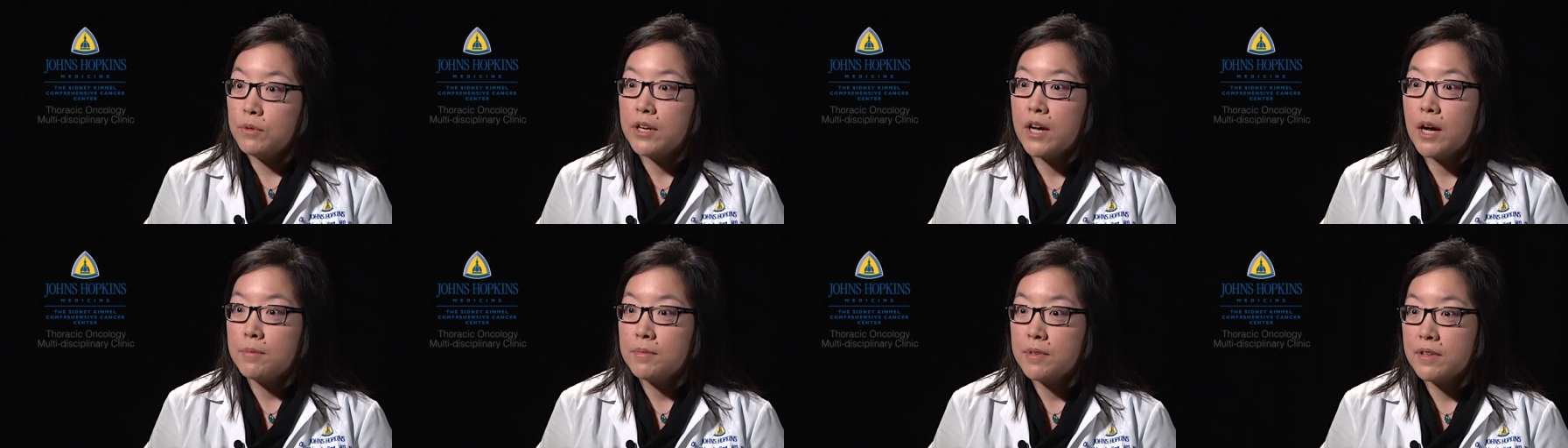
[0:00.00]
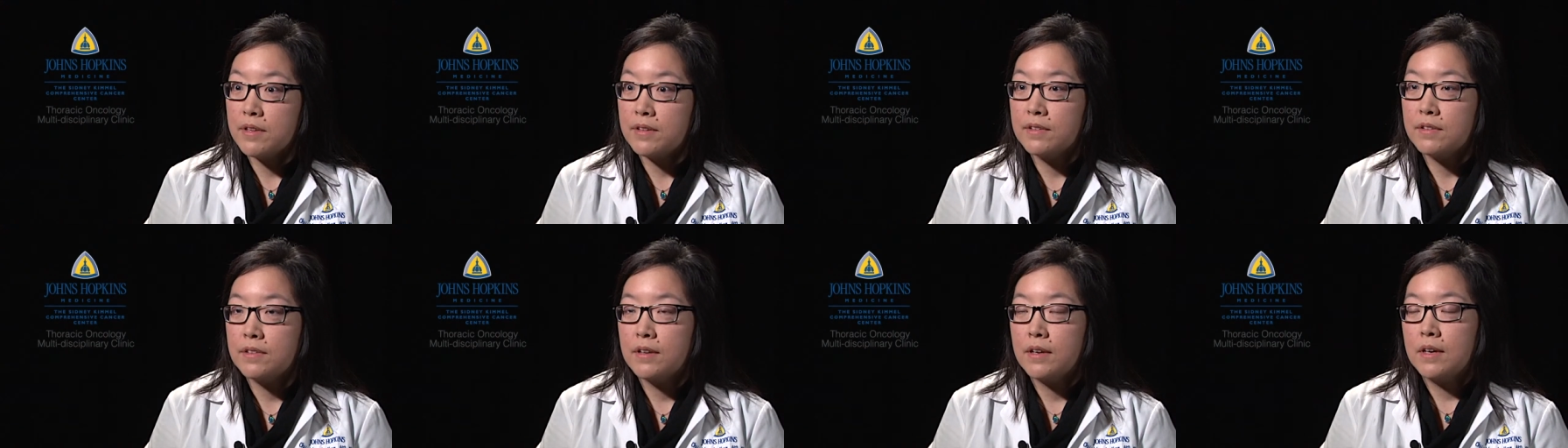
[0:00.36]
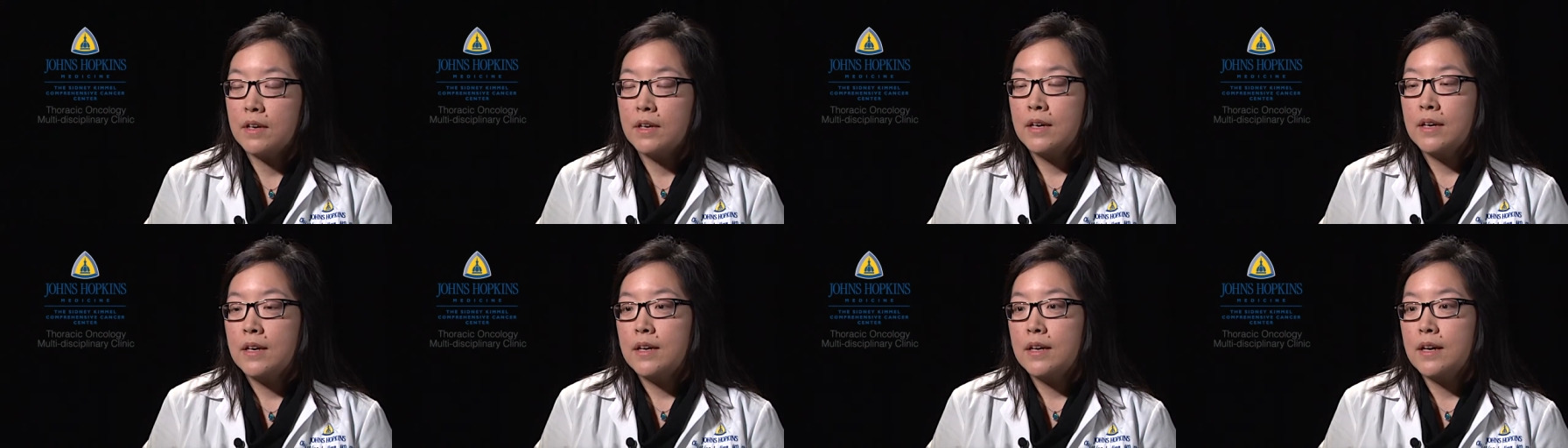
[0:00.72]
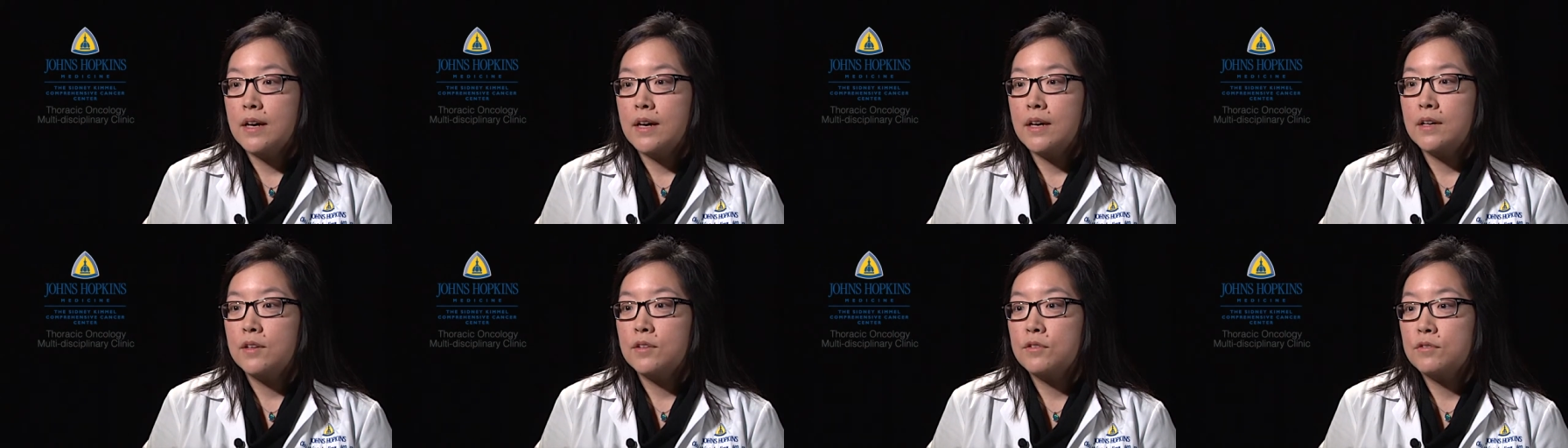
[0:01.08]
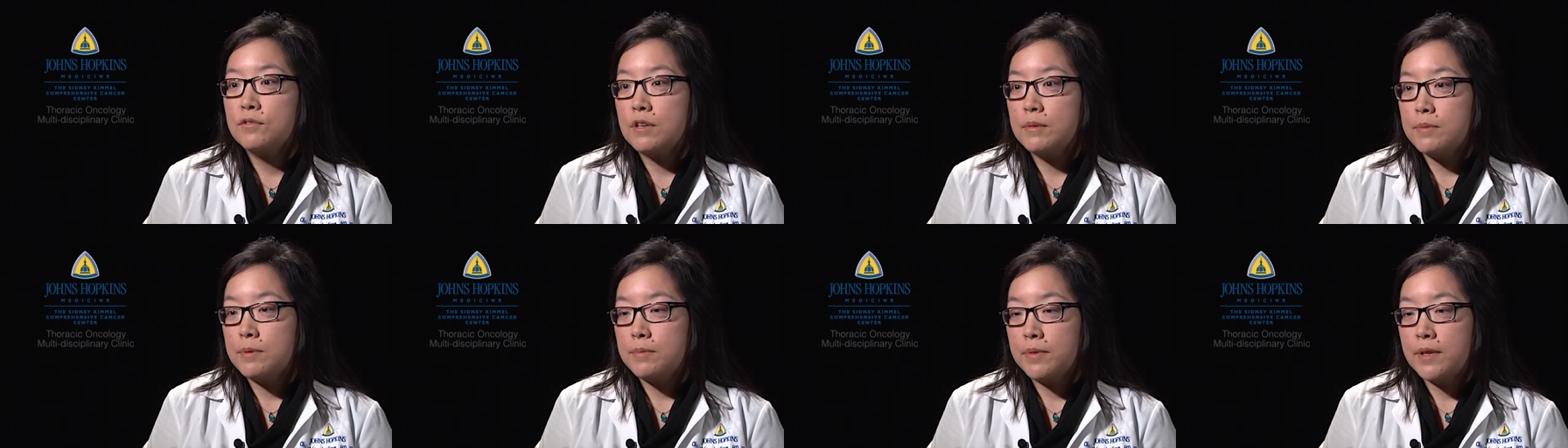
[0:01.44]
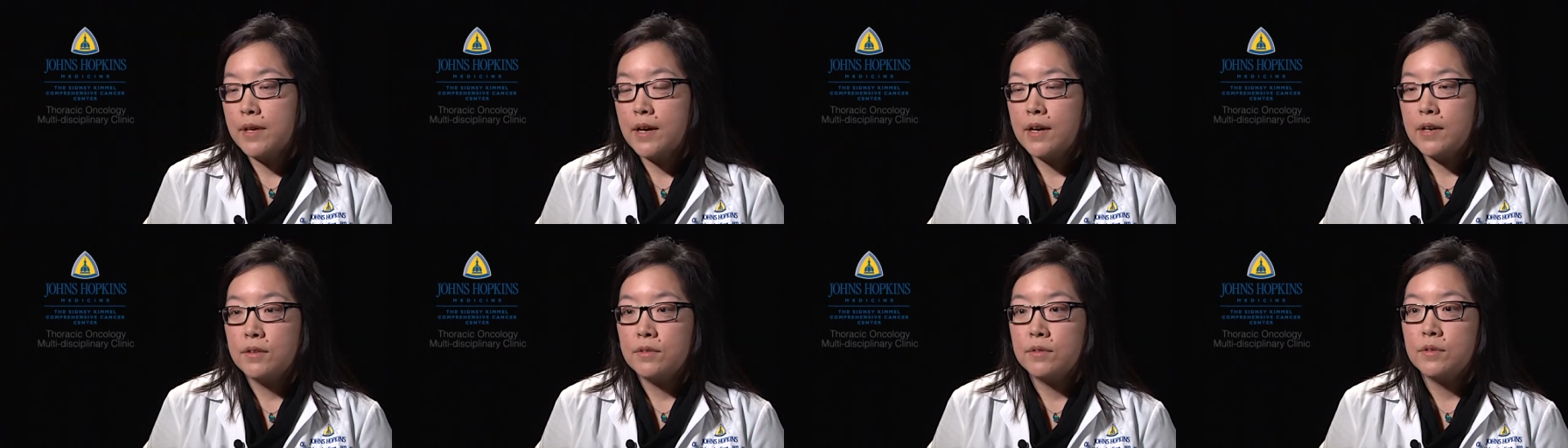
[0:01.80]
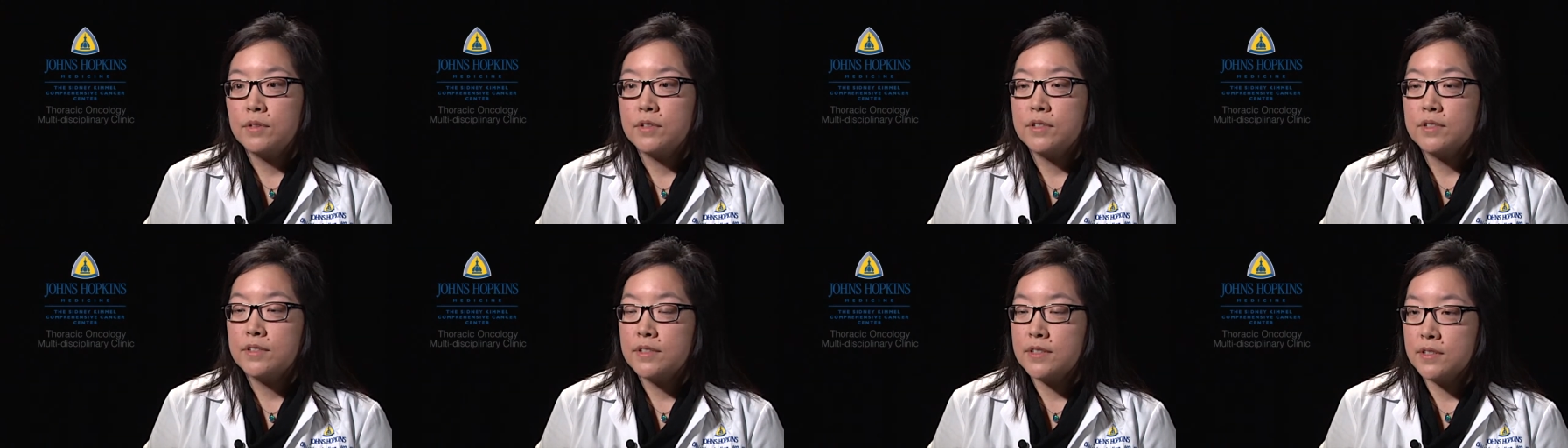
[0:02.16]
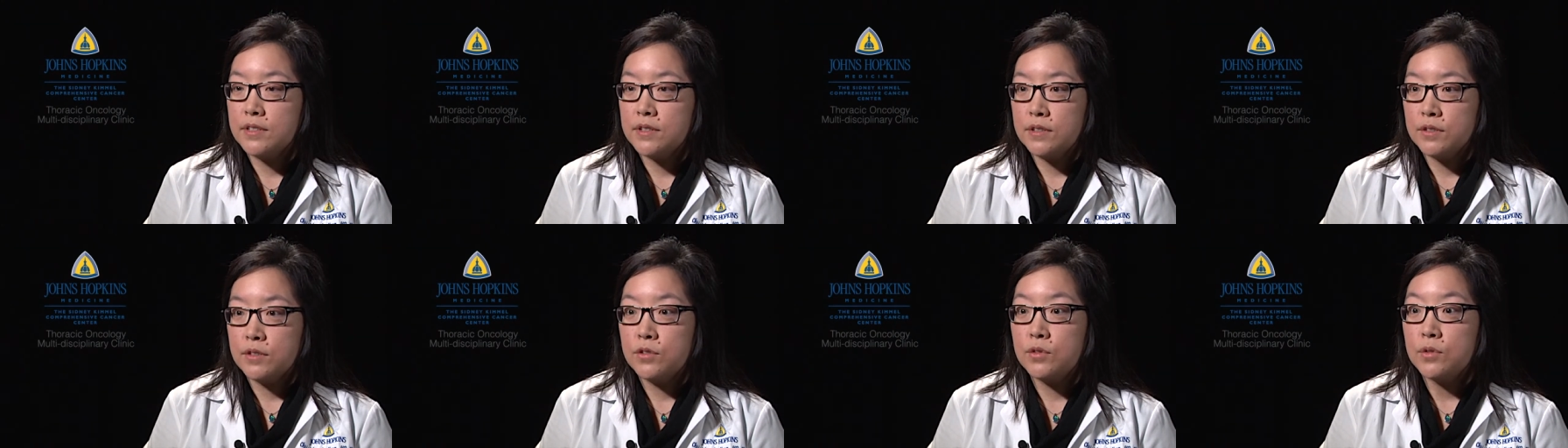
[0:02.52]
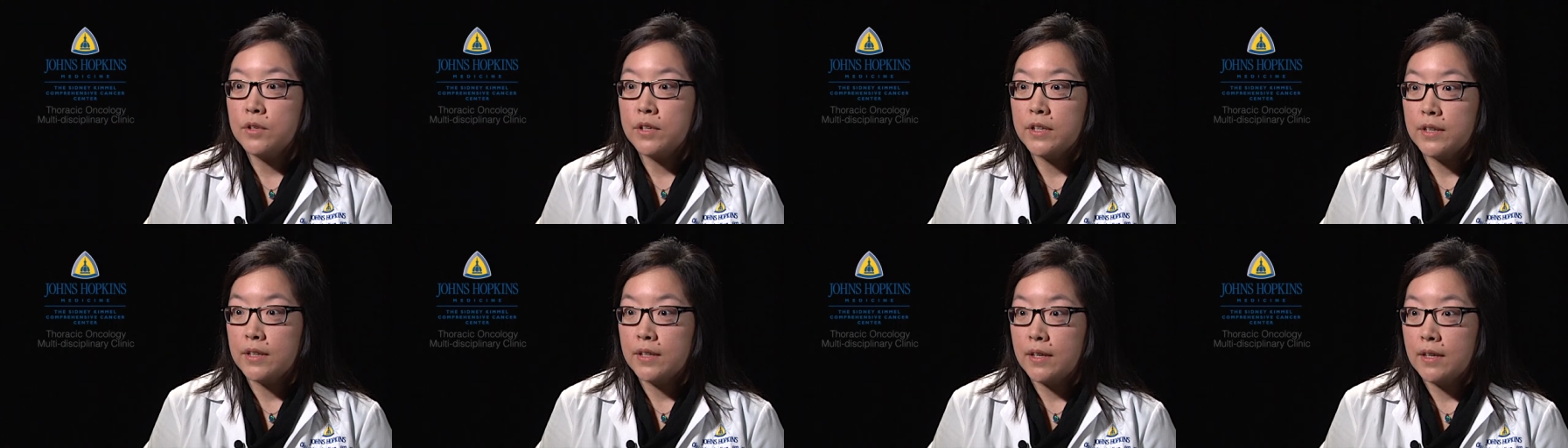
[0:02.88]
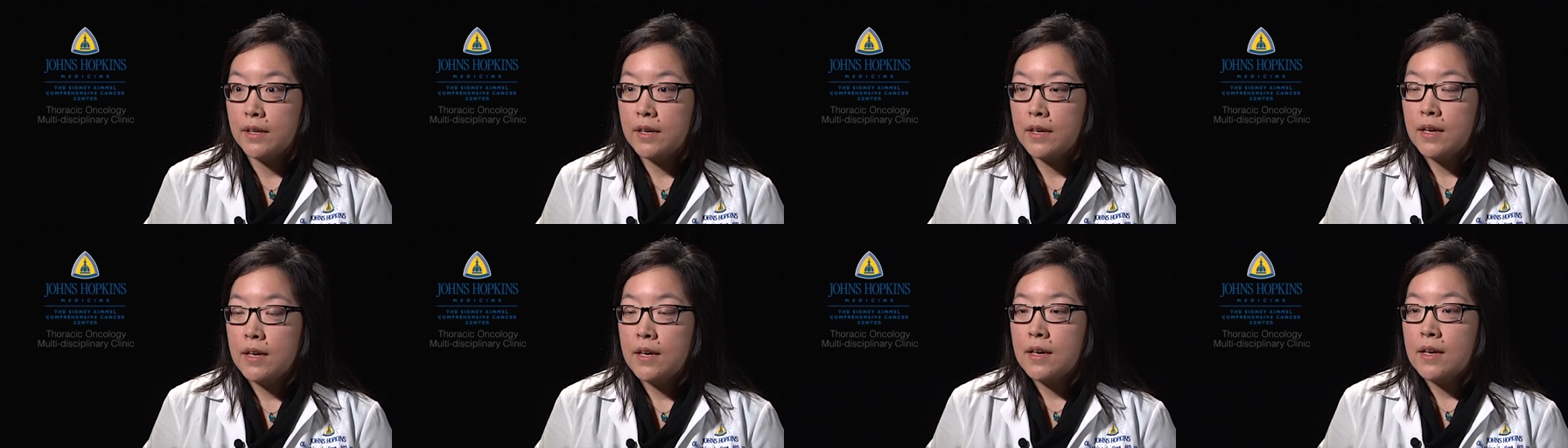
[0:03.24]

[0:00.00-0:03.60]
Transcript: We come to this uh, treatment plan or decision jointly.